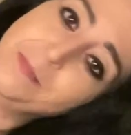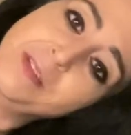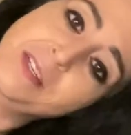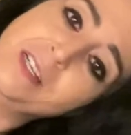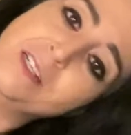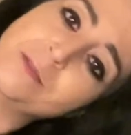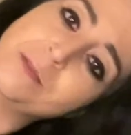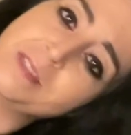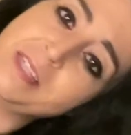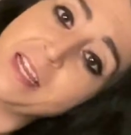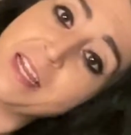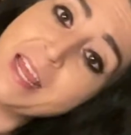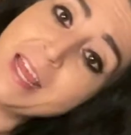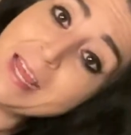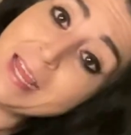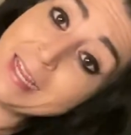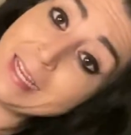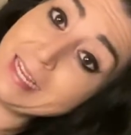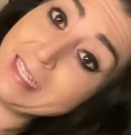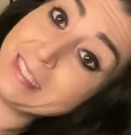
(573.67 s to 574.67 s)
else, was like,
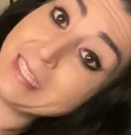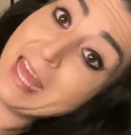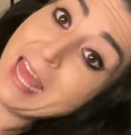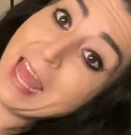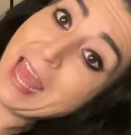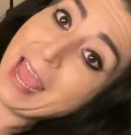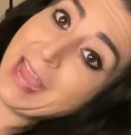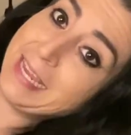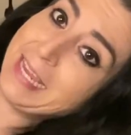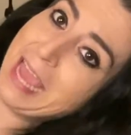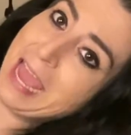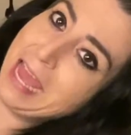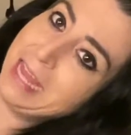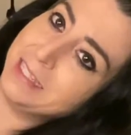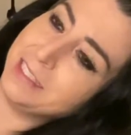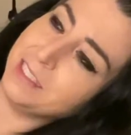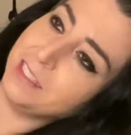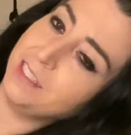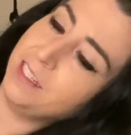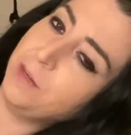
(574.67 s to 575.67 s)
it's
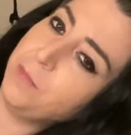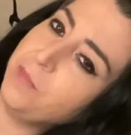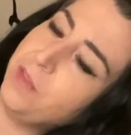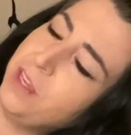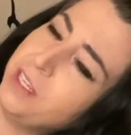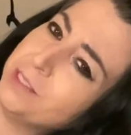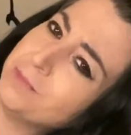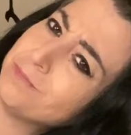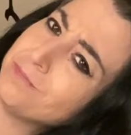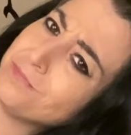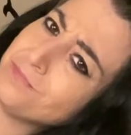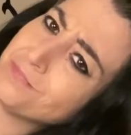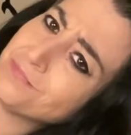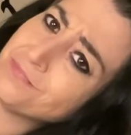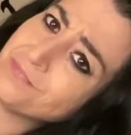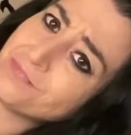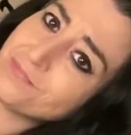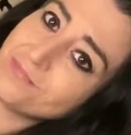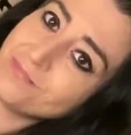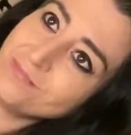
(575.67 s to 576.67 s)
Hecate. And I'm like,
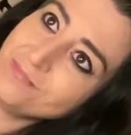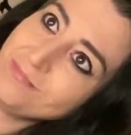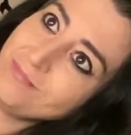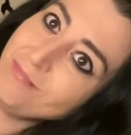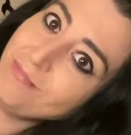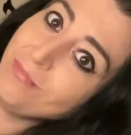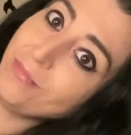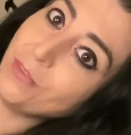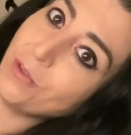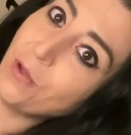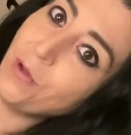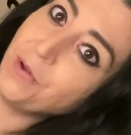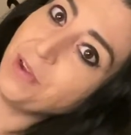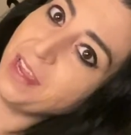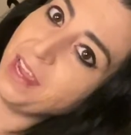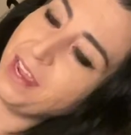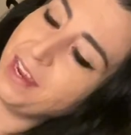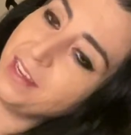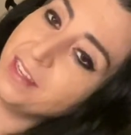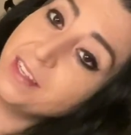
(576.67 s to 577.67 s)

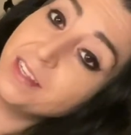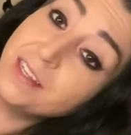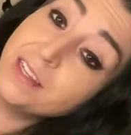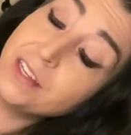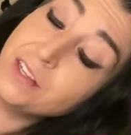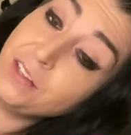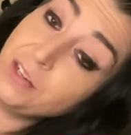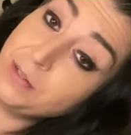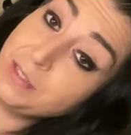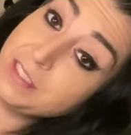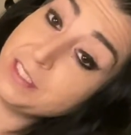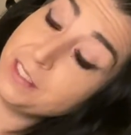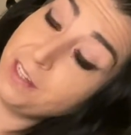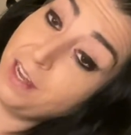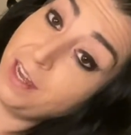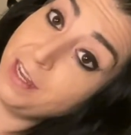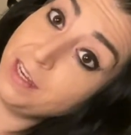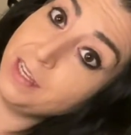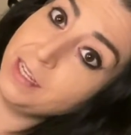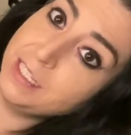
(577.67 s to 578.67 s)
okay, no, it's
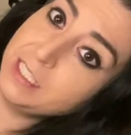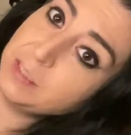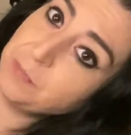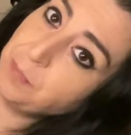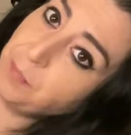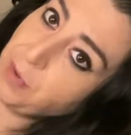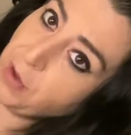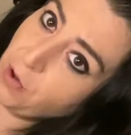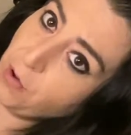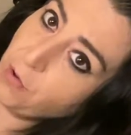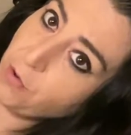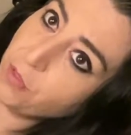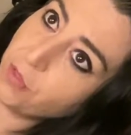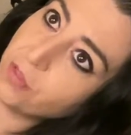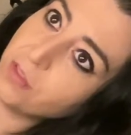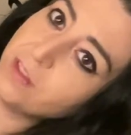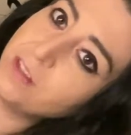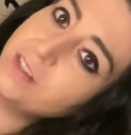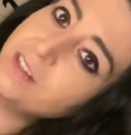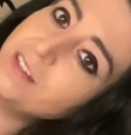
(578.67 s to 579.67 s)
not. It's both.
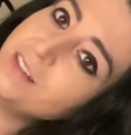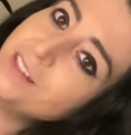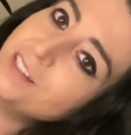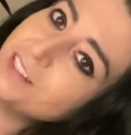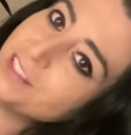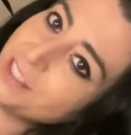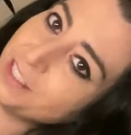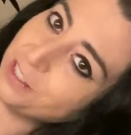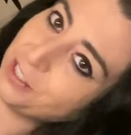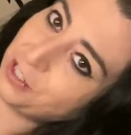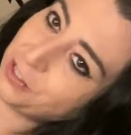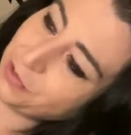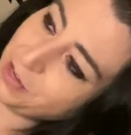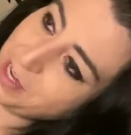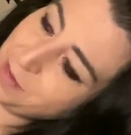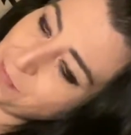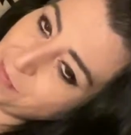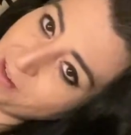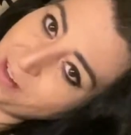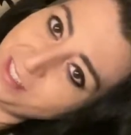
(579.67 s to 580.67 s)
There's like a
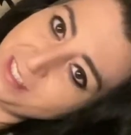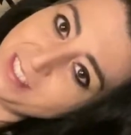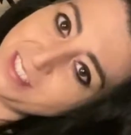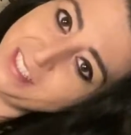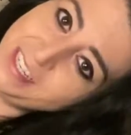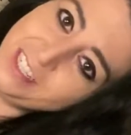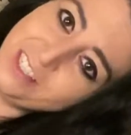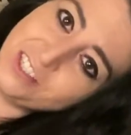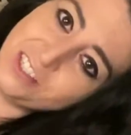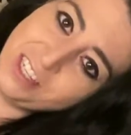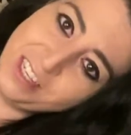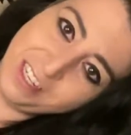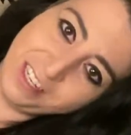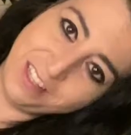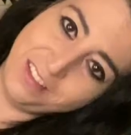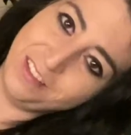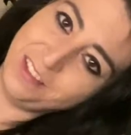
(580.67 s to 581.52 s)
Greek pronunciation, and then